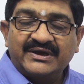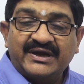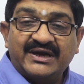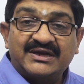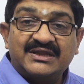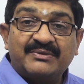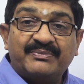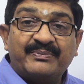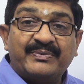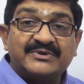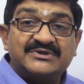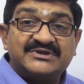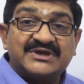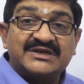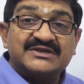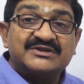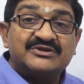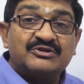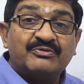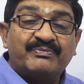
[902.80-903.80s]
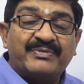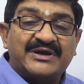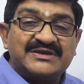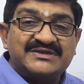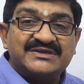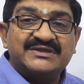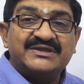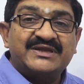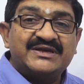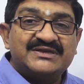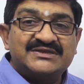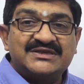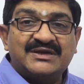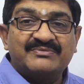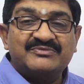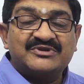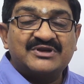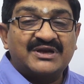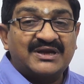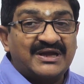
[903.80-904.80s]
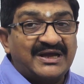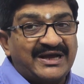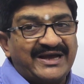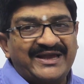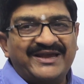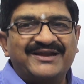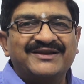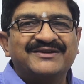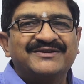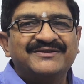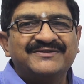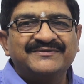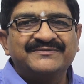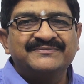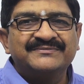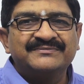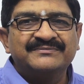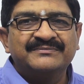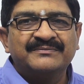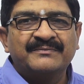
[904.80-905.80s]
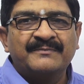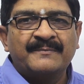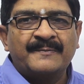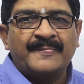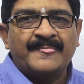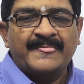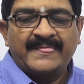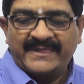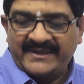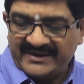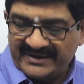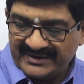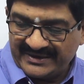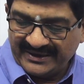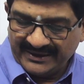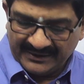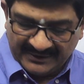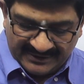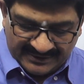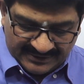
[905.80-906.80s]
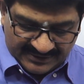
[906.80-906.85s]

and the chances of passing the exams are higher. Right?